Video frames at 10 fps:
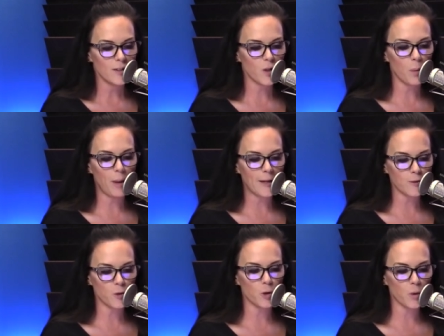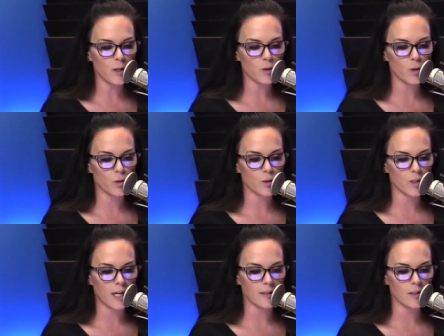So, bachelor's degree in social
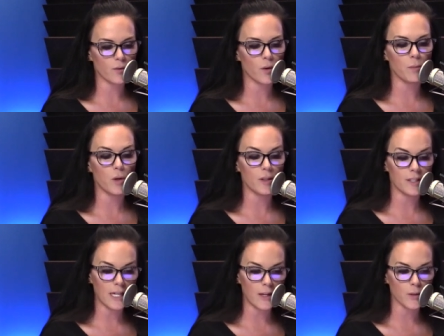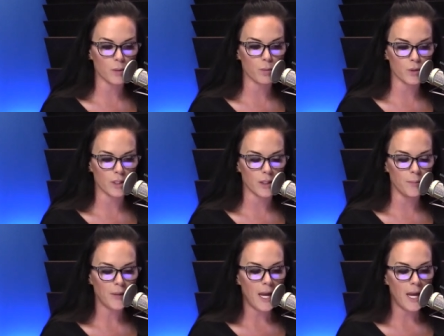sciences from Unisinos in Brazil,